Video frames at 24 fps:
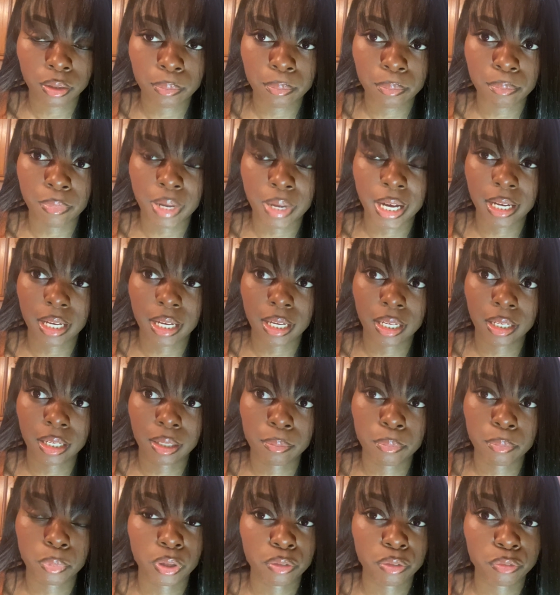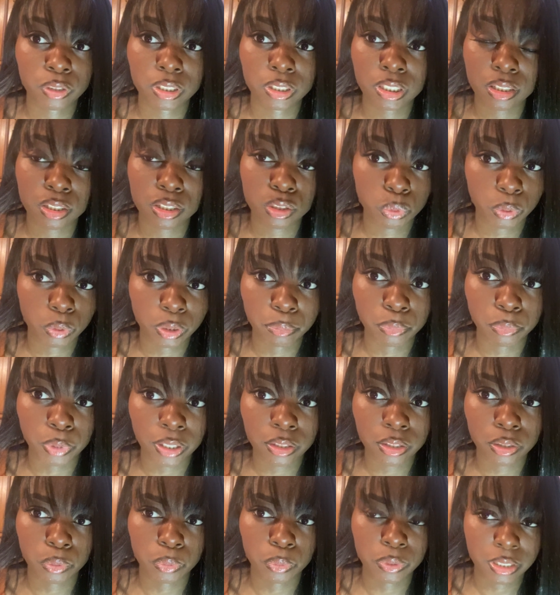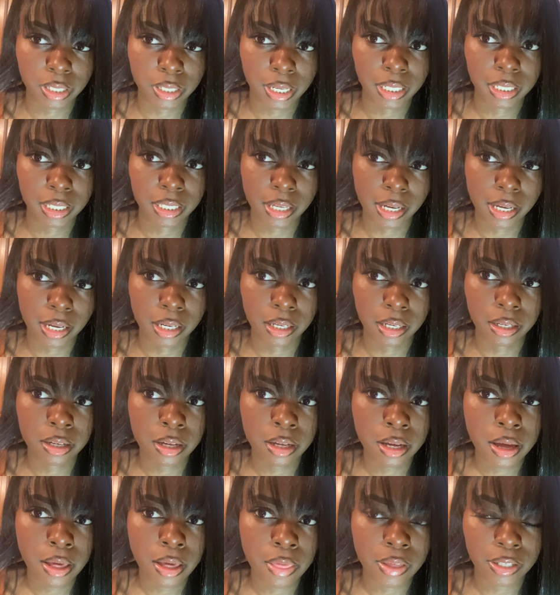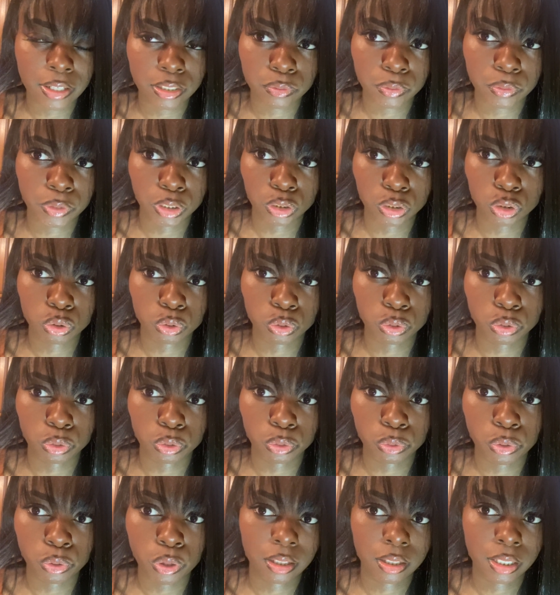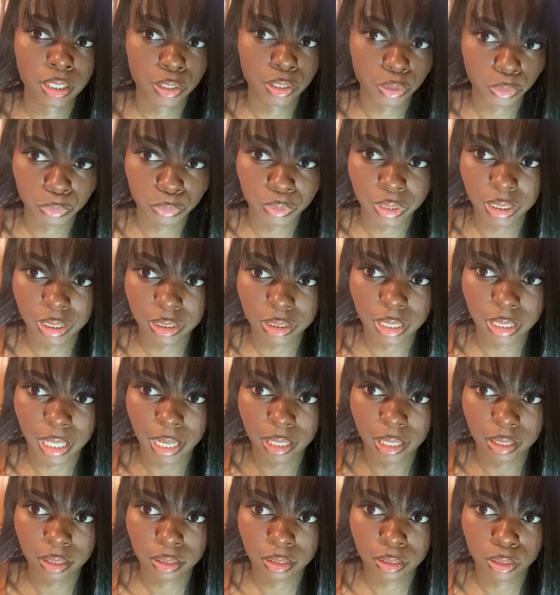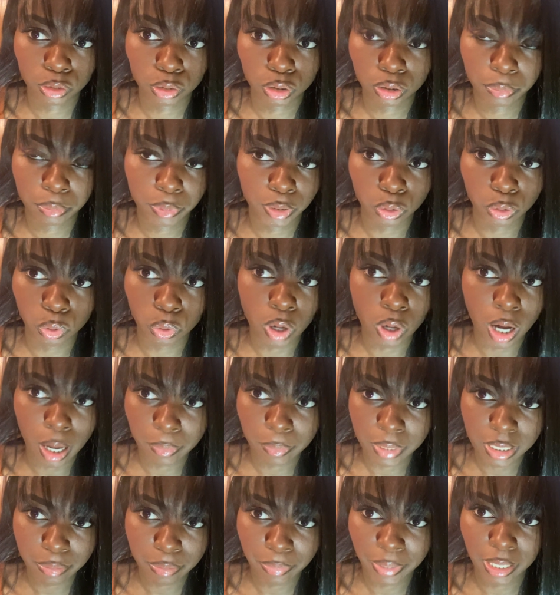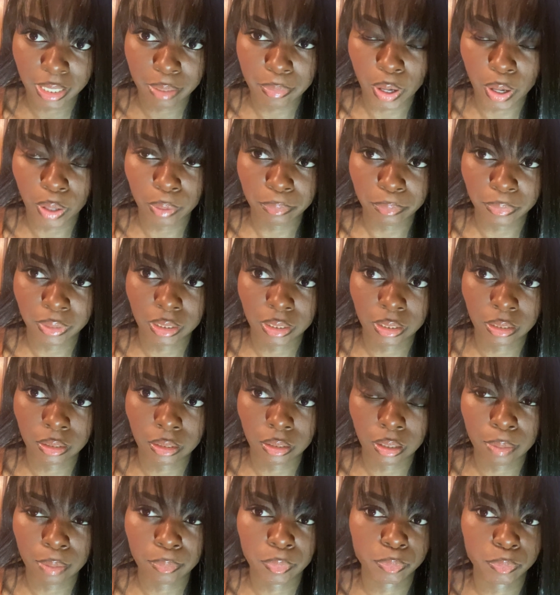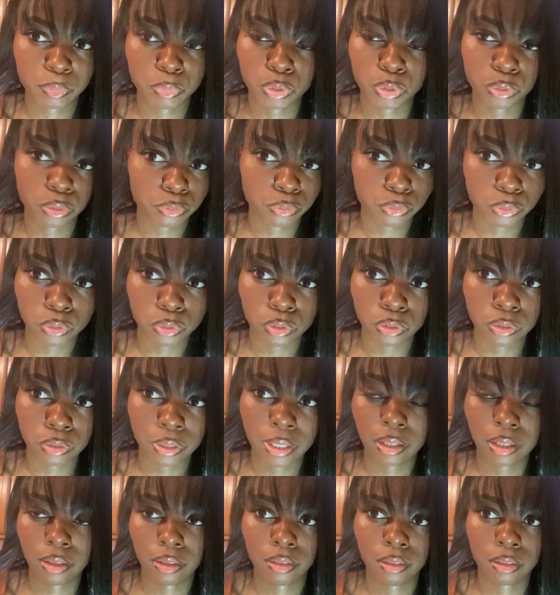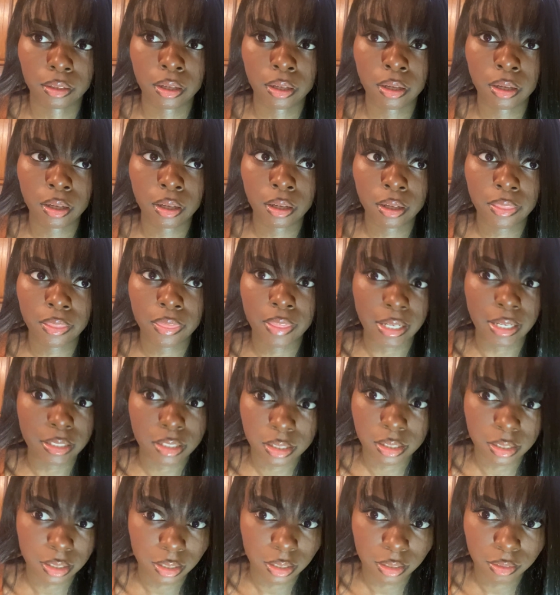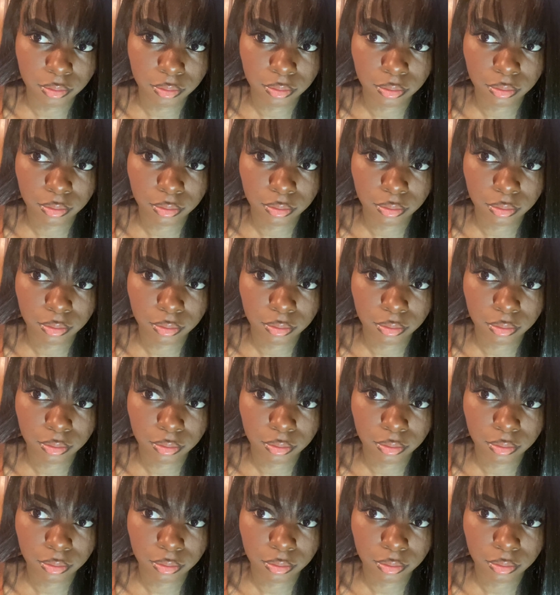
My boyfriend's twin brother was like, "Yeah, that's very true." He agrees that there should be no comments made about me. I'm beautiful, and that's it.